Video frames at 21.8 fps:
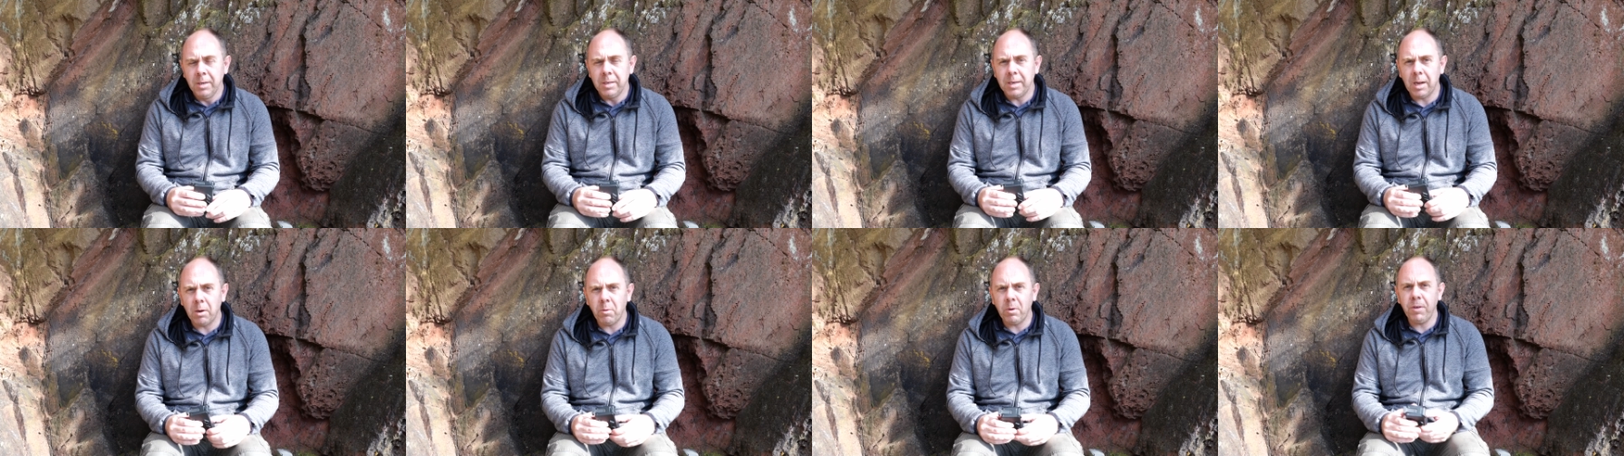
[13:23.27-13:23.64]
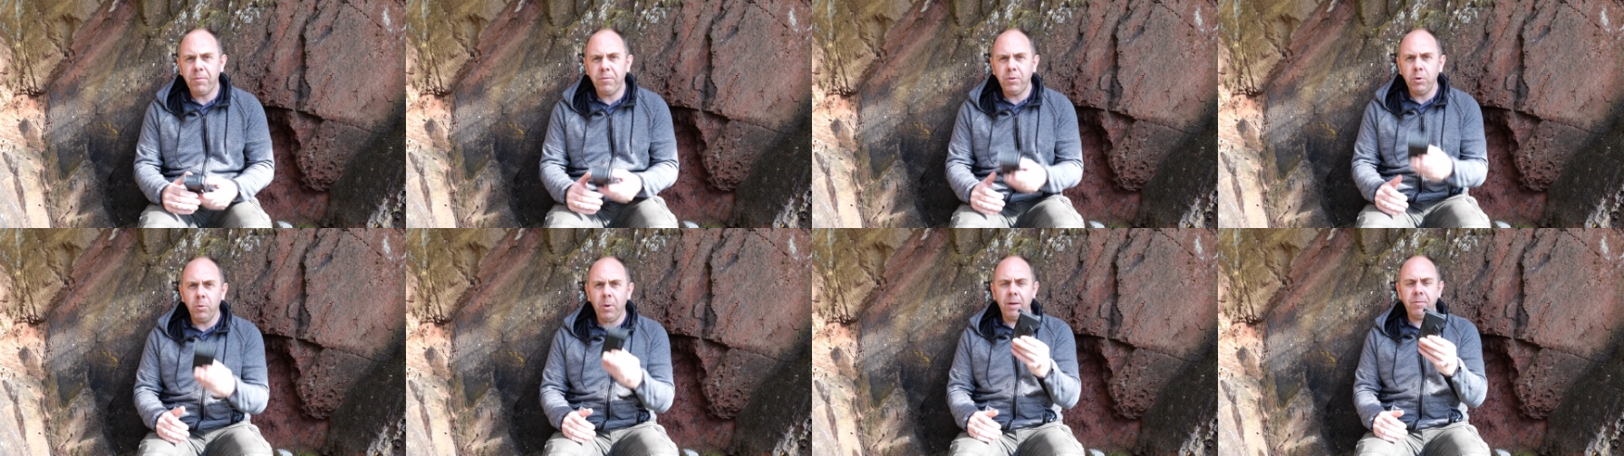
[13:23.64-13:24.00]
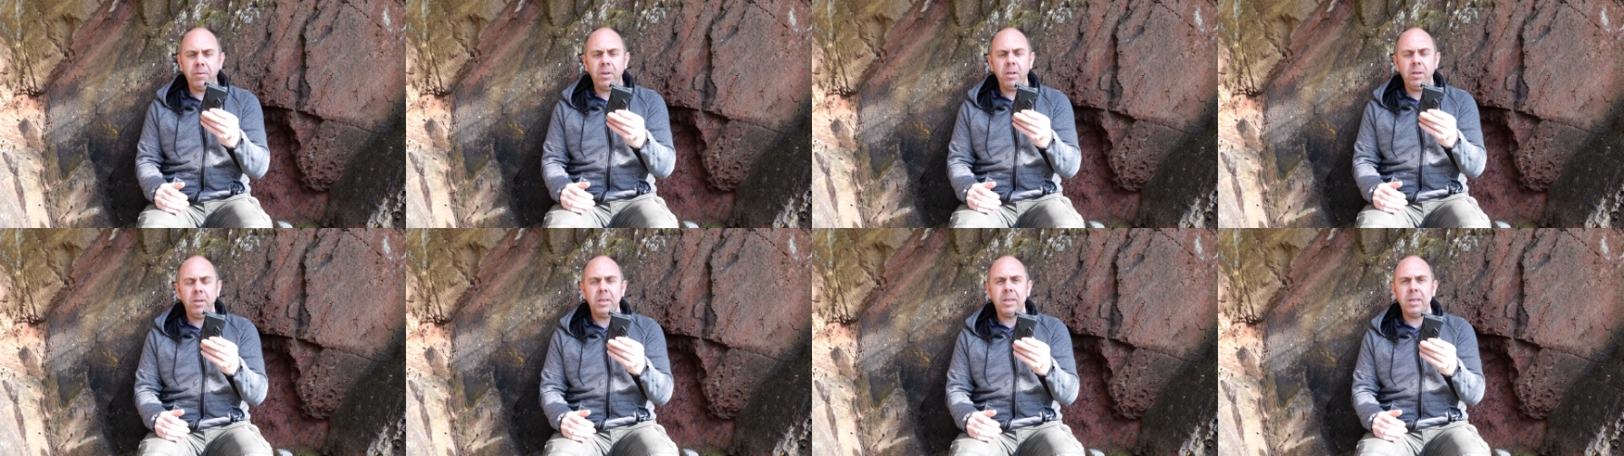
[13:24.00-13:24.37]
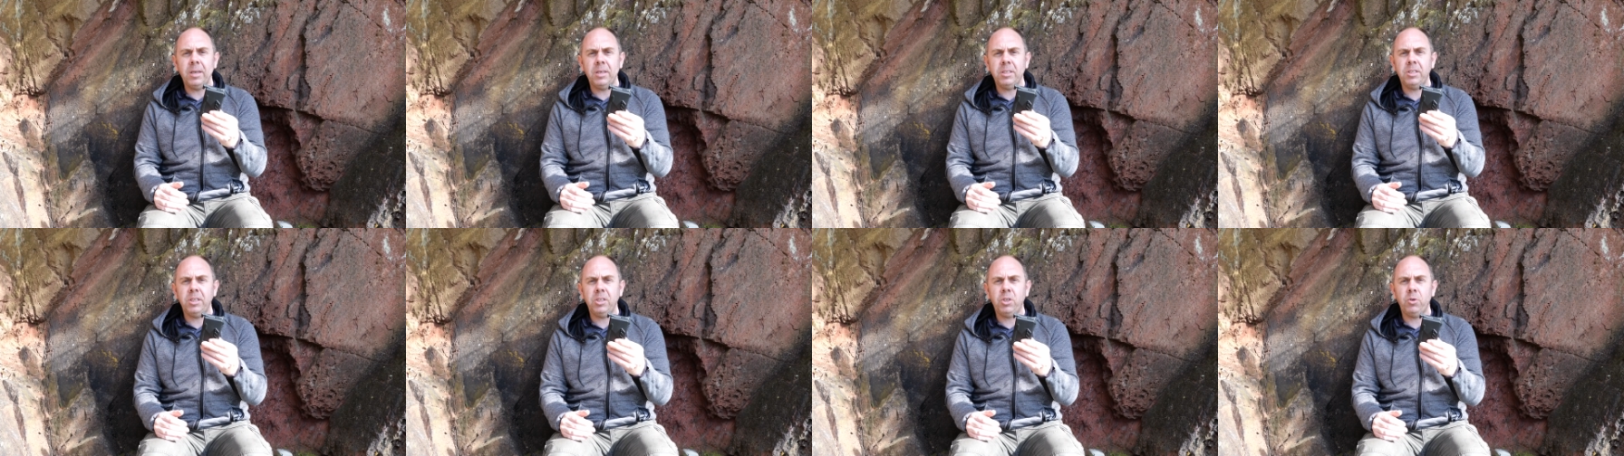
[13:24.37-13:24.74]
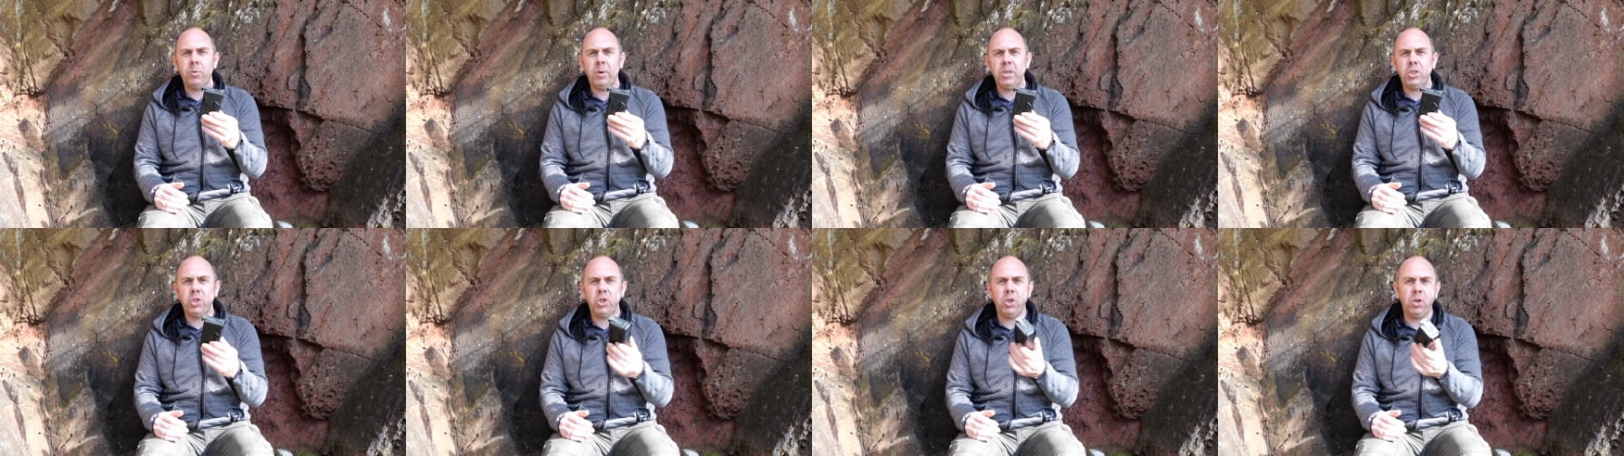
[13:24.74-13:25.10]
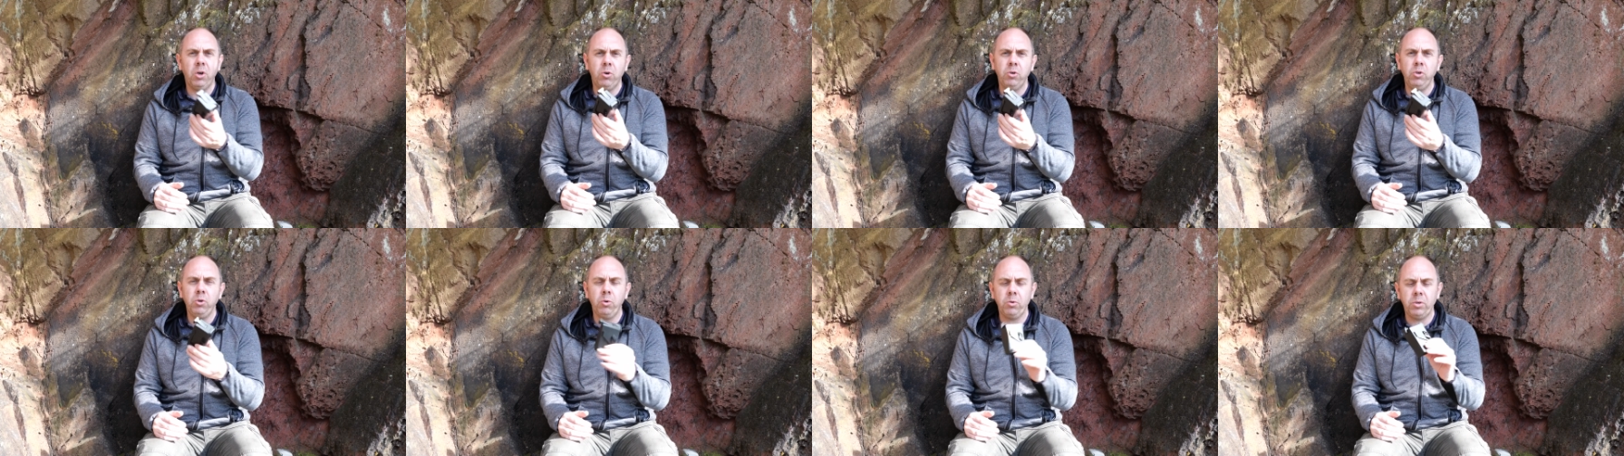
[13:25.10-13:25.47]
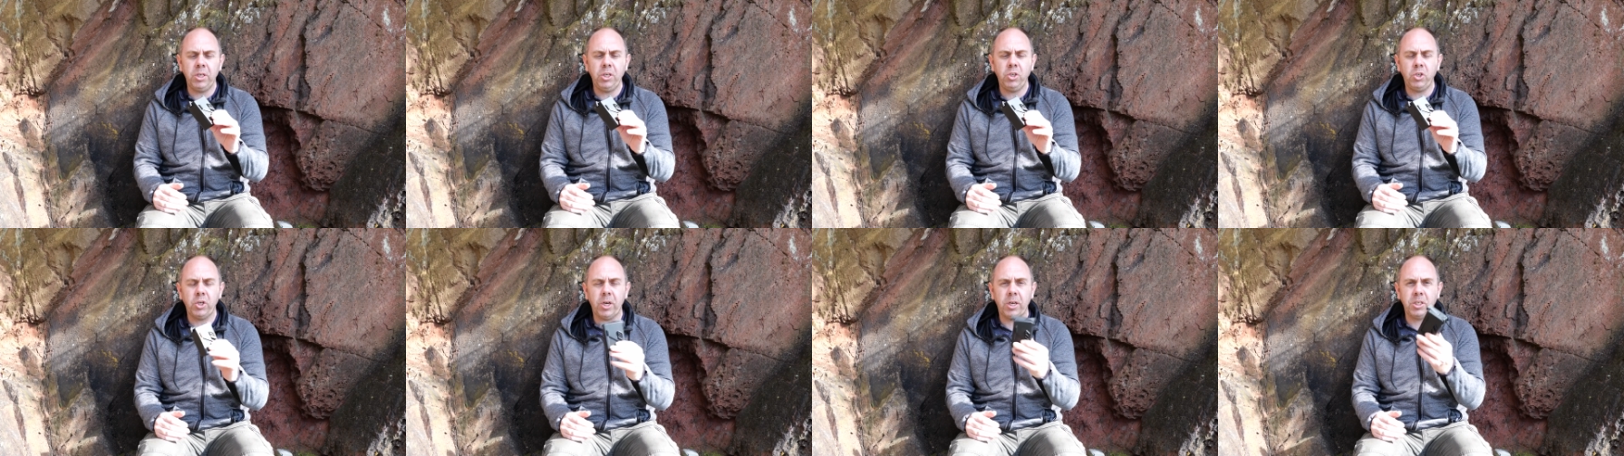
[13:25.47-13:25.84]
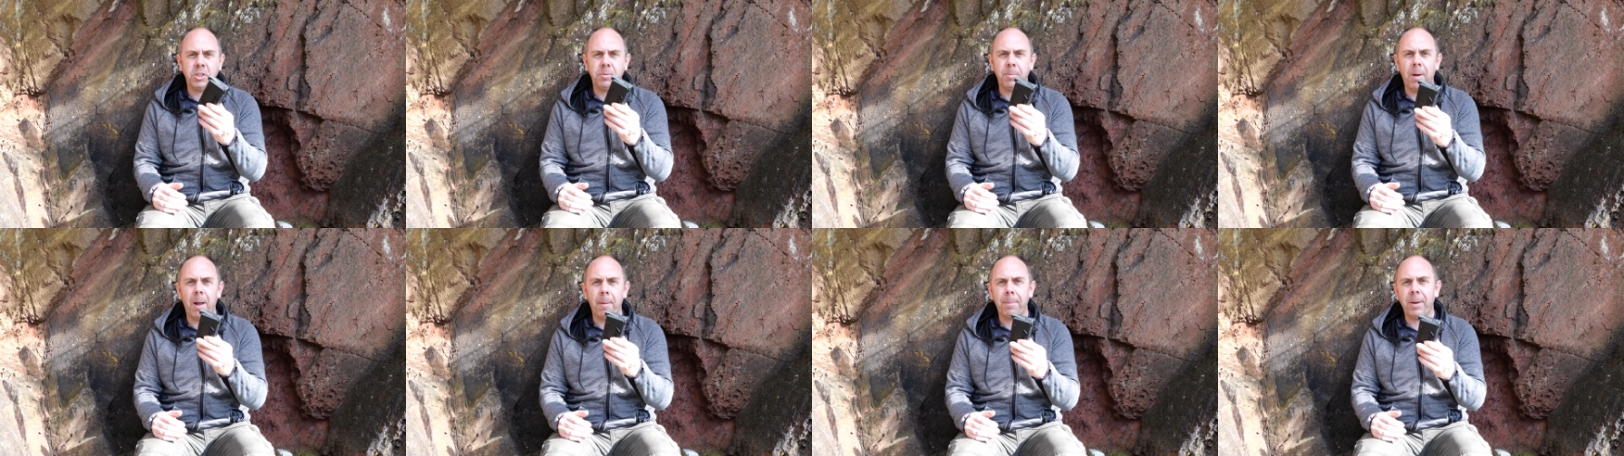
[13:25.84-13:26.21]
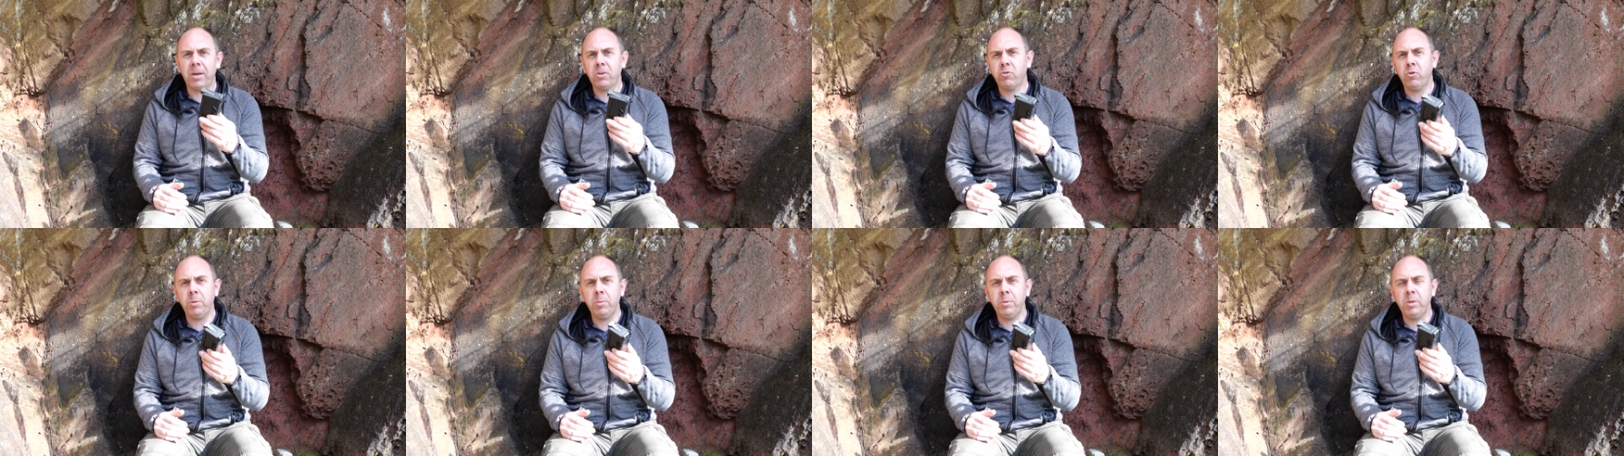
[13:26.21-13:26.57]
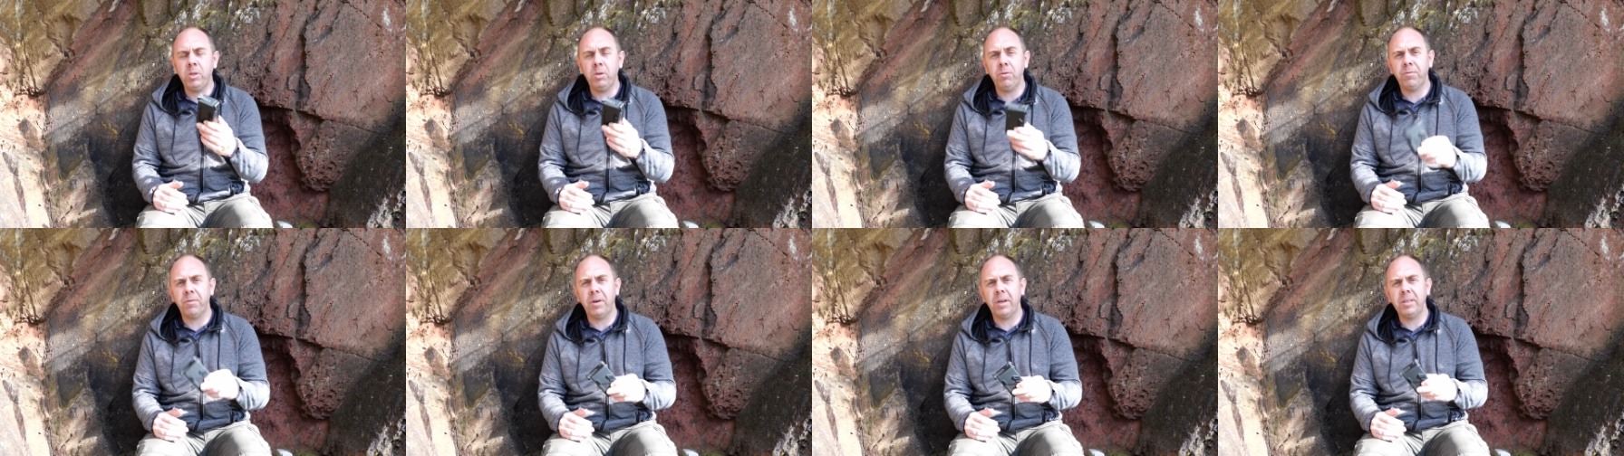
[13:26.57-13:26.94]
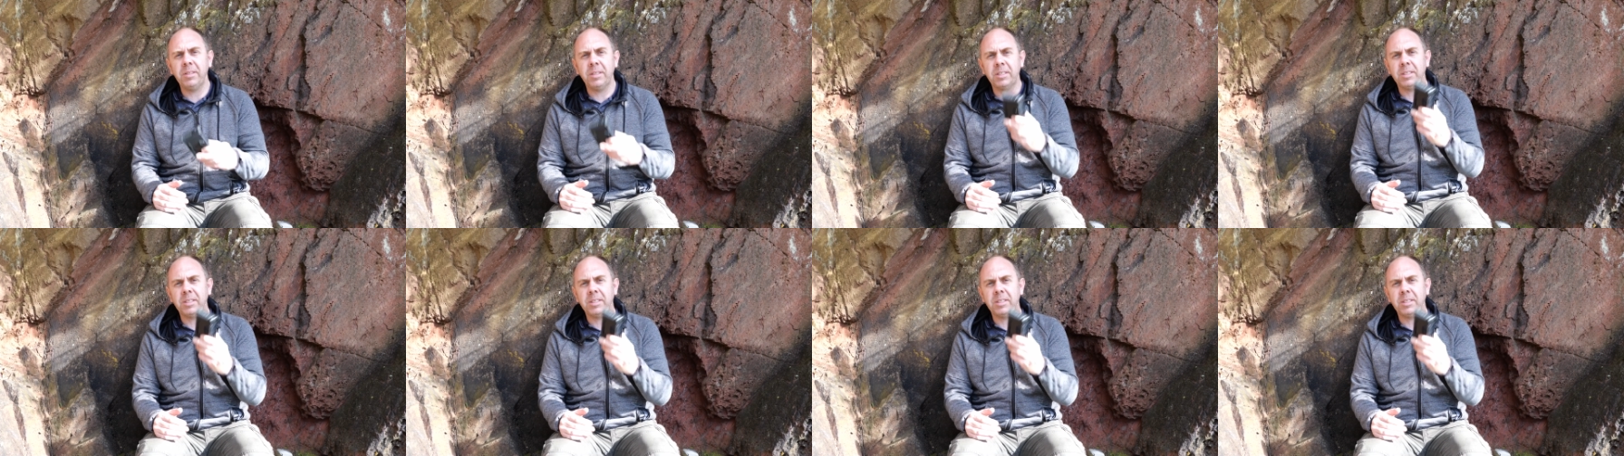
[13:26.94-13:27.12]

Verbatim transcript: Now, if you ever get a situation on your DJI Smart Battery where you find